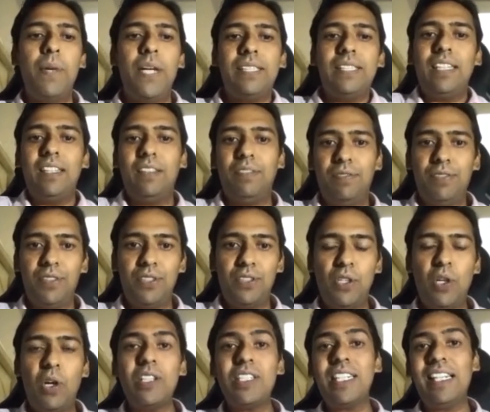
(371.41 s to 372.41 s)
basic
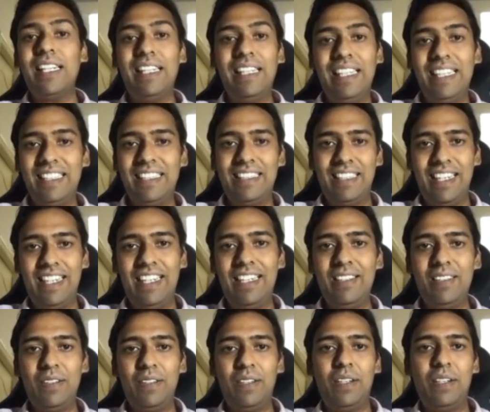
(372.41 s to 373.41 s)
physiological needs,
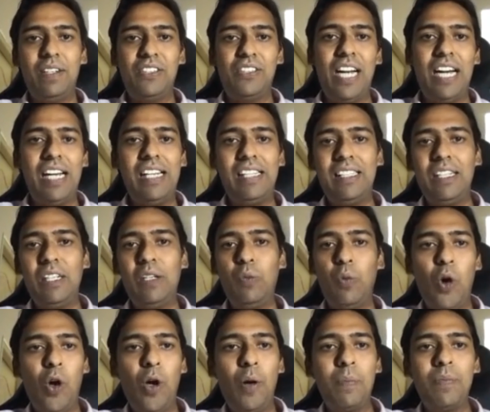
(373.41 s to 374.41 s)
right?
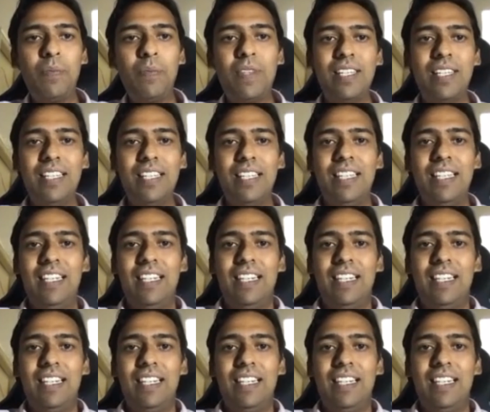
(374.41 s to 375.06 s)
Shelter, warmth,